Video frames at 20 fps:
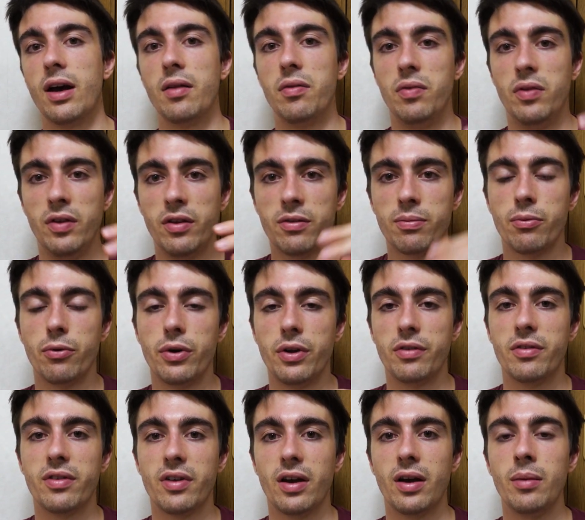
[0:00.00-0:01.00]
at this point
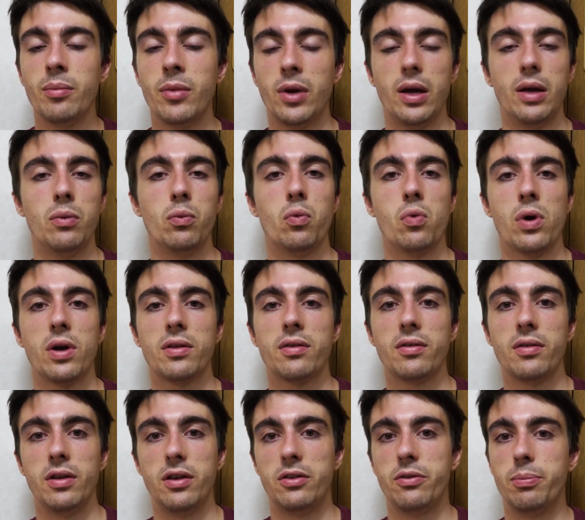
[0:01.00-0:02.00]
in time and
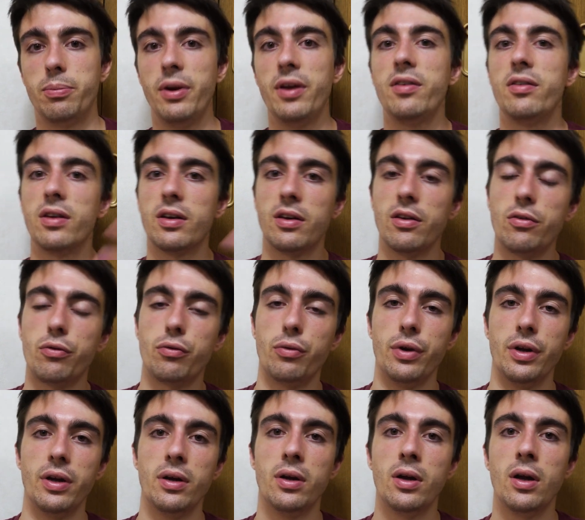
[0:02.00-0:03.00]
what its basic
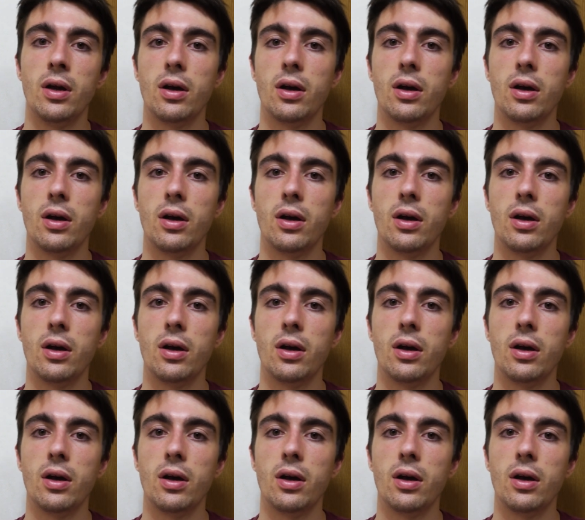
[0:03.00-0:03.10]
history